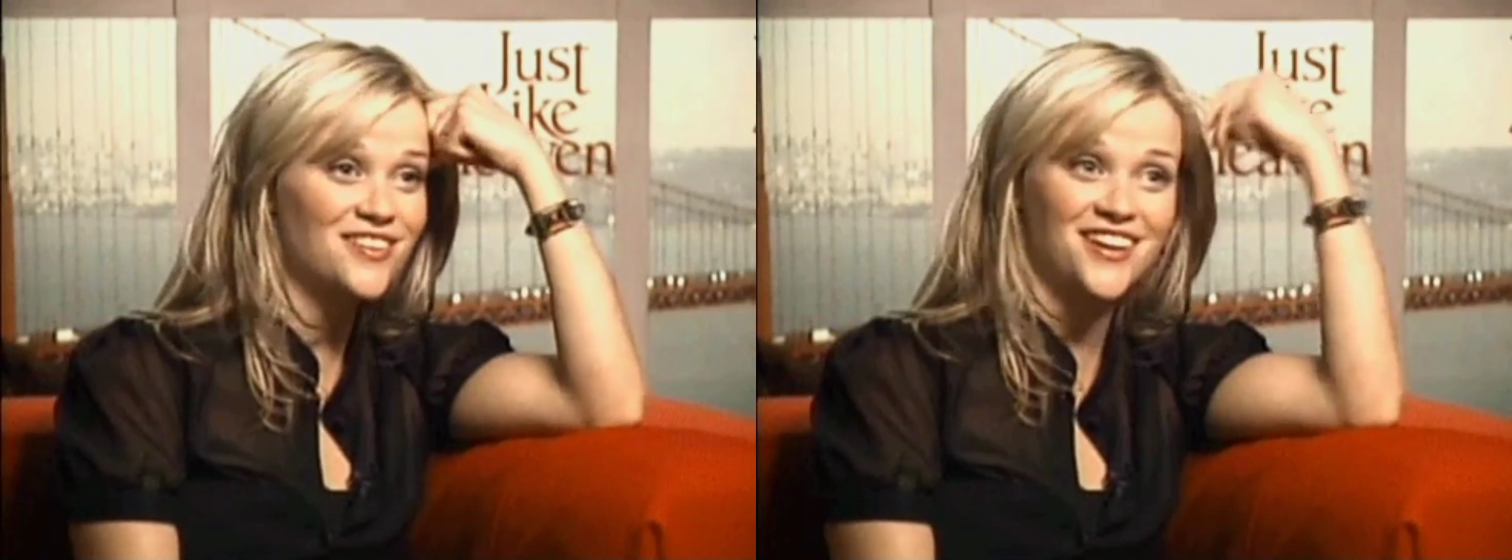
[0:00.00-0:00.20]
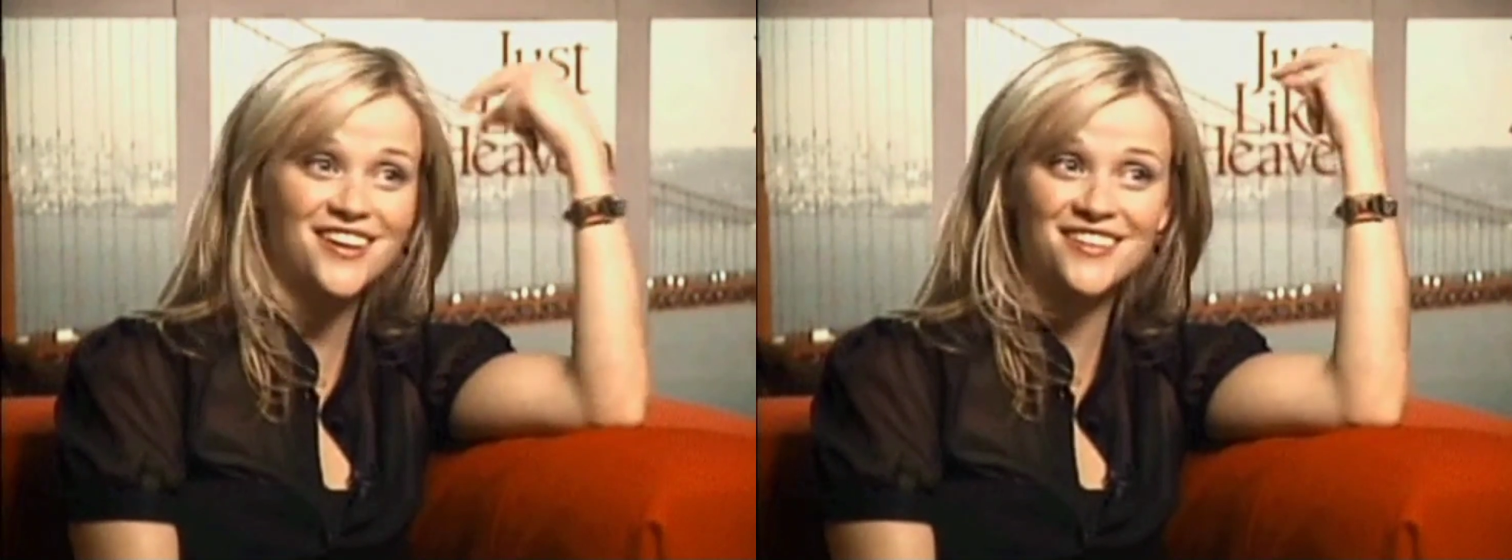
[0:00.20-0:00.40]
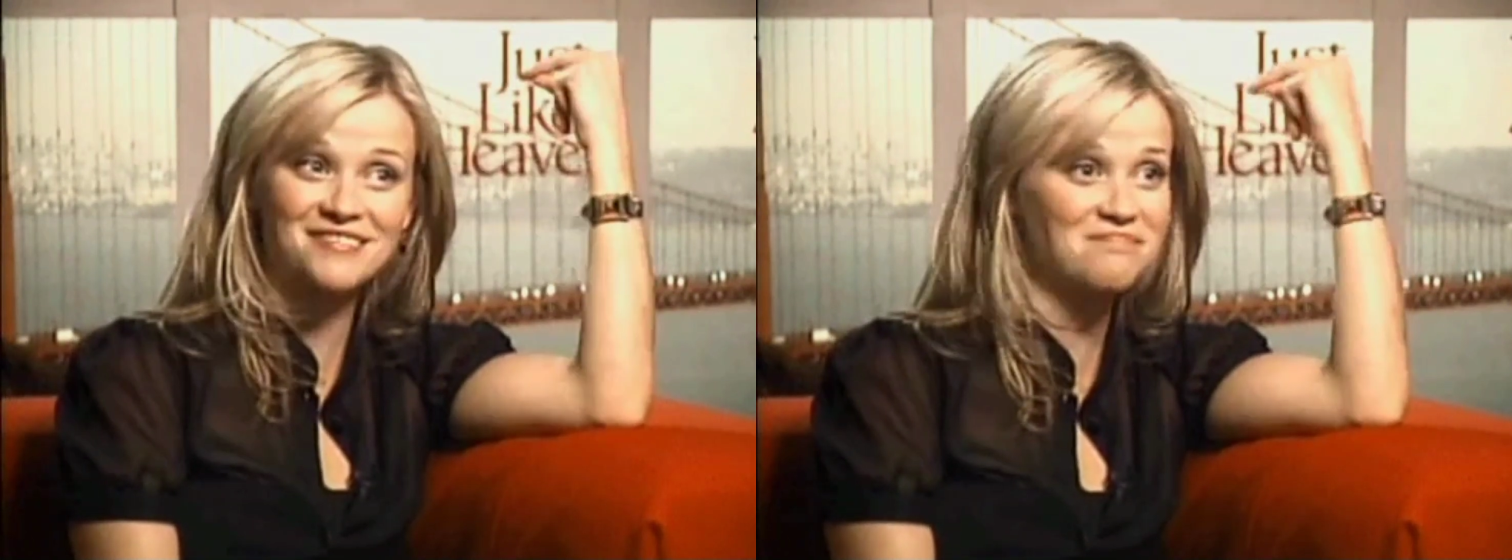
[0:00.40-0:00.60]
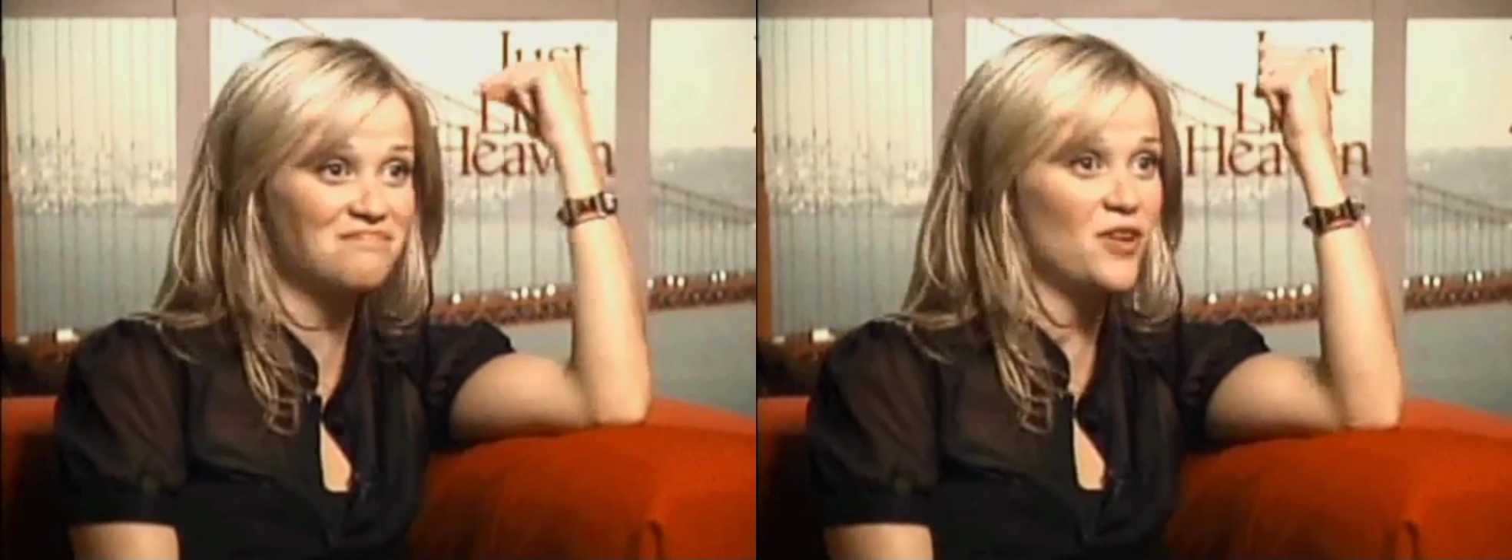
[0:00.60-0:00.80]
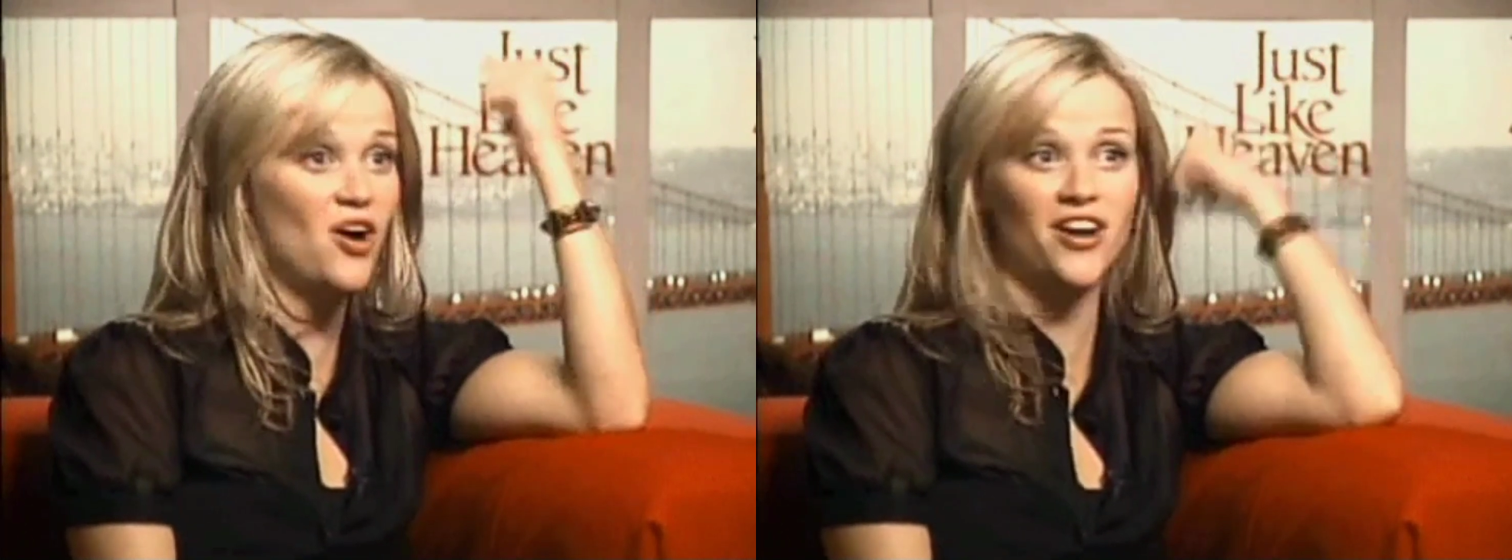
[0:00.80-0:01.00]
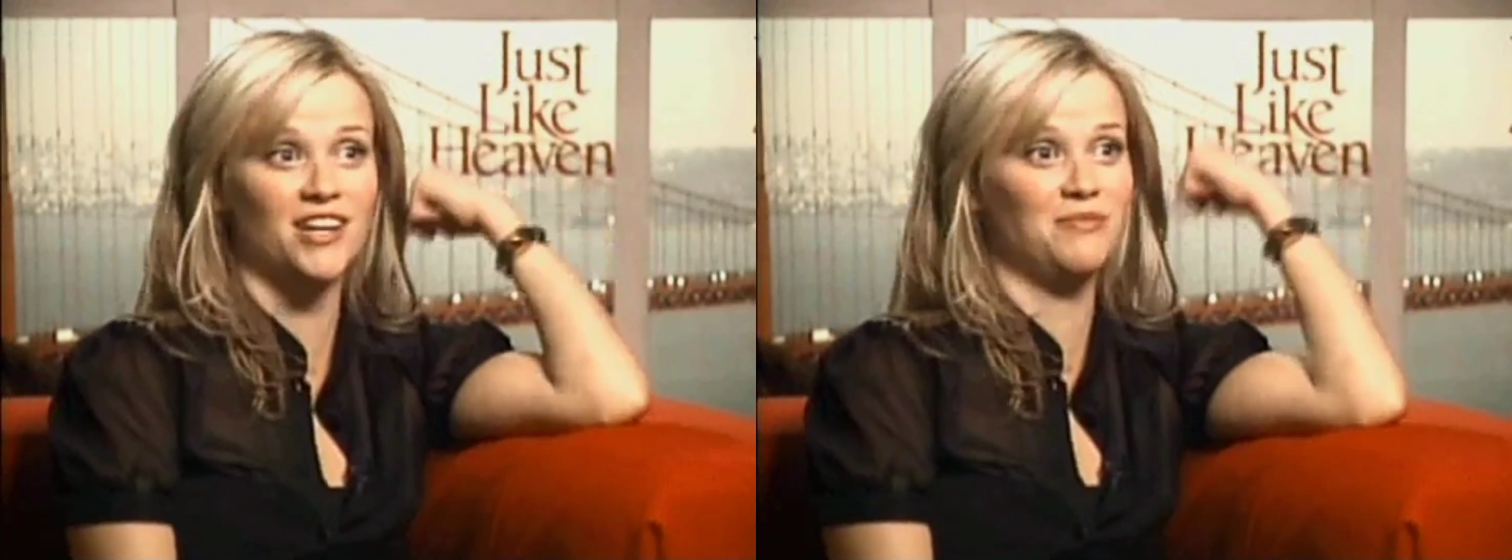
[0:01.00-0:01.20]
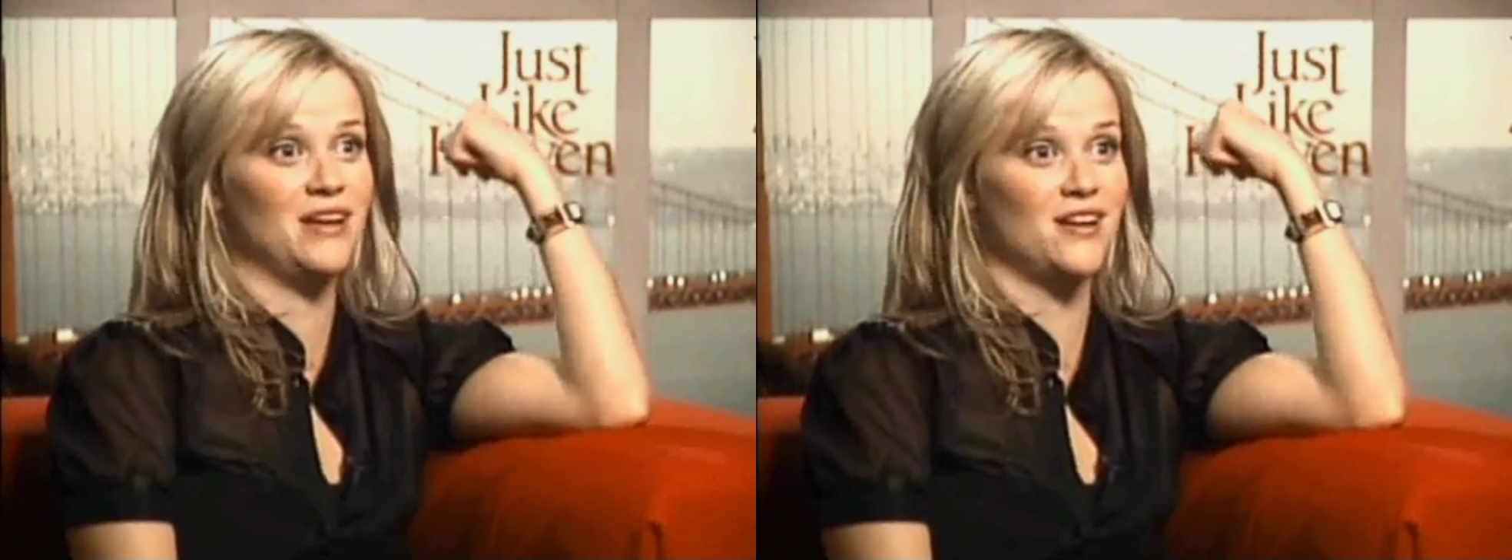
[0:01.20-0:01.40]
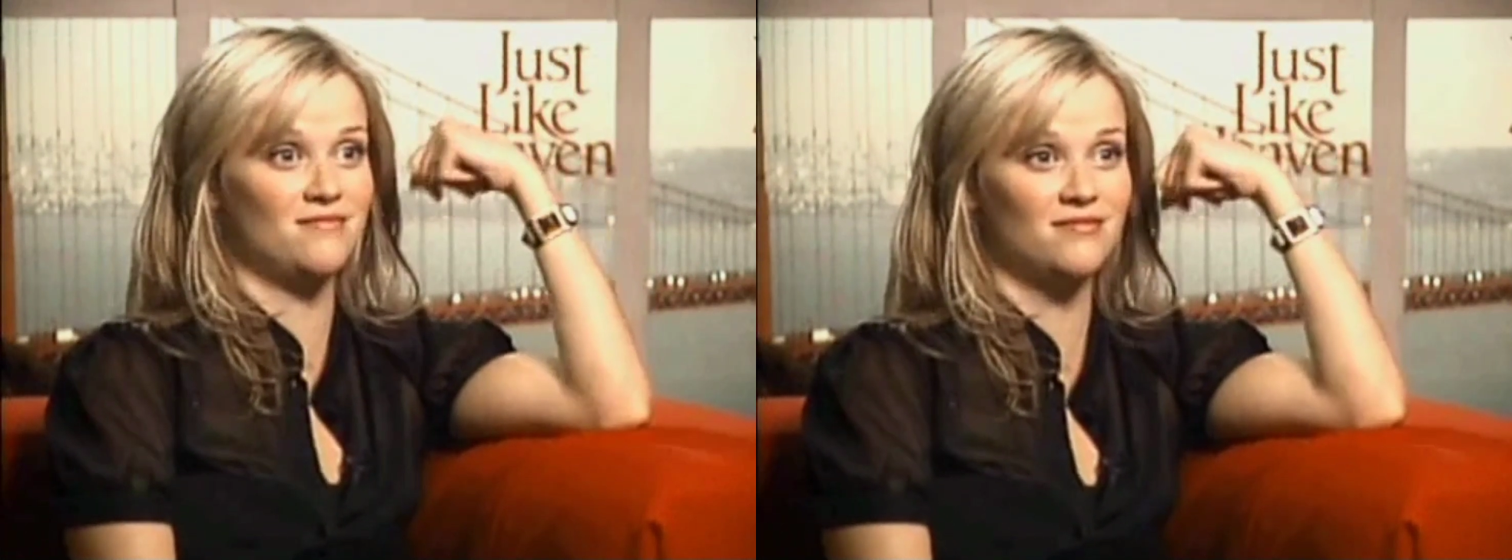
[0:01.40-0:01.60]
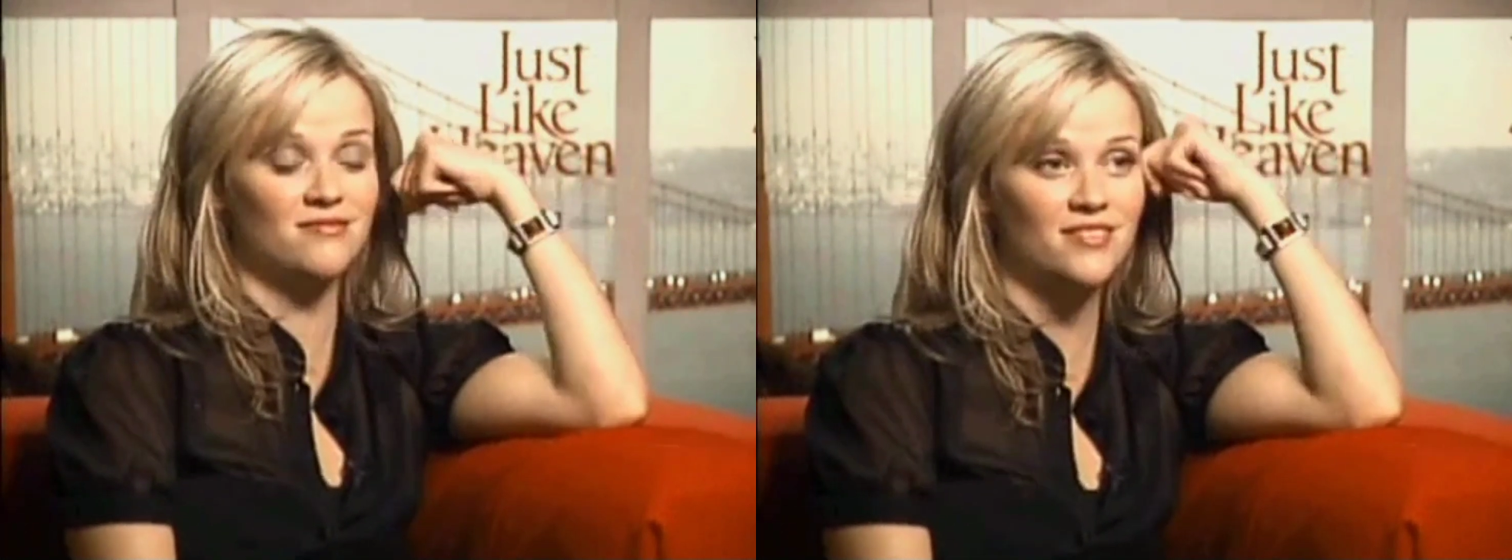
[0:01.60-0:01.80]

like on it, man.